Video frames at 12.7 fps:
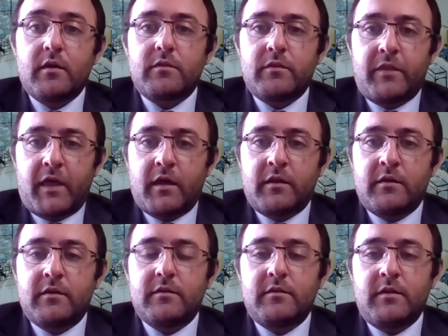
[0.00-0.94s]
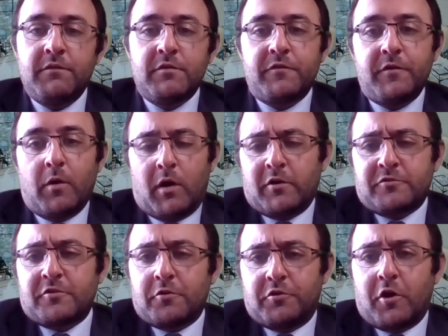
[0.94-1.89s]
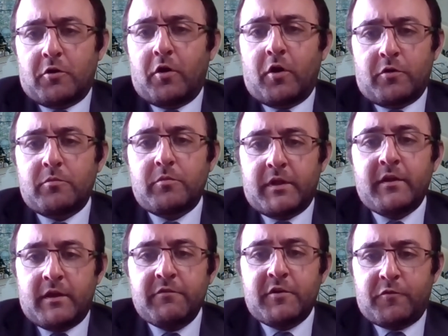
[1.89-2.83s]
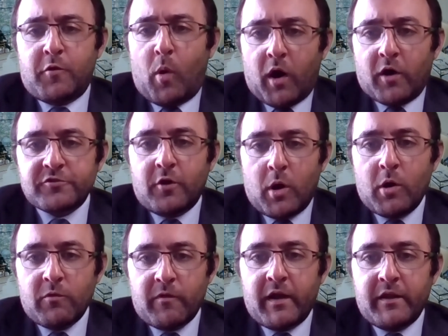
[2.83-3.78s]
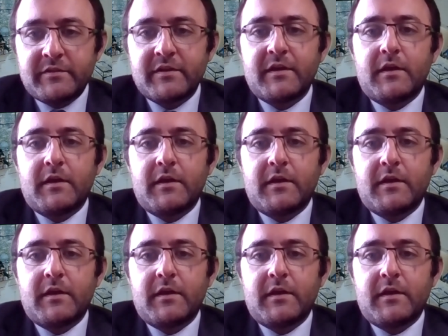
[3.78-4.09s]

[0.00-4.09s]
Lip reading: then even if you also owe rent,